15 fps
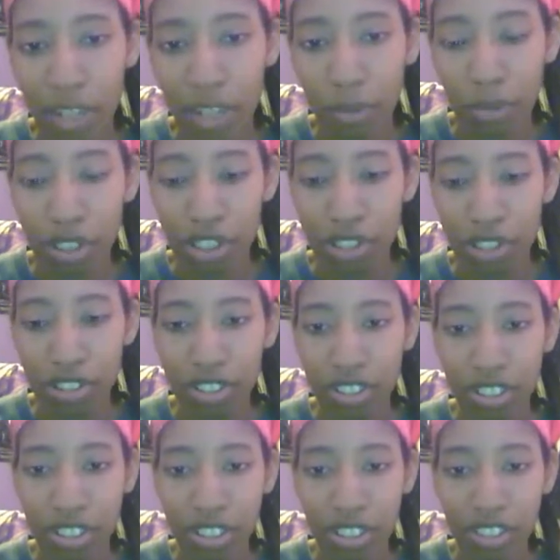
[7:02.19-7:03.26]
the one she
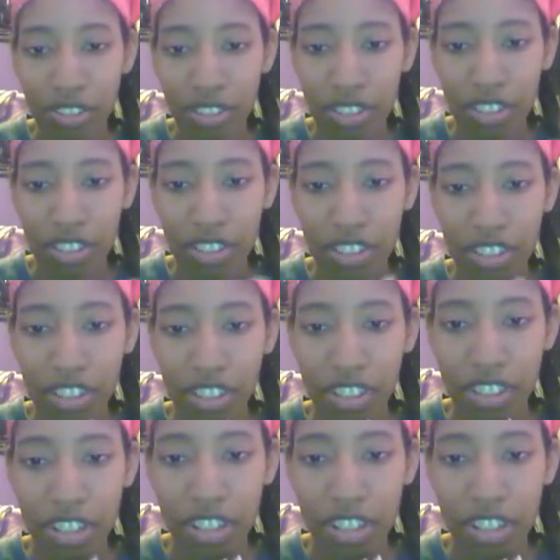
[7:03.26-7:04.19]
was,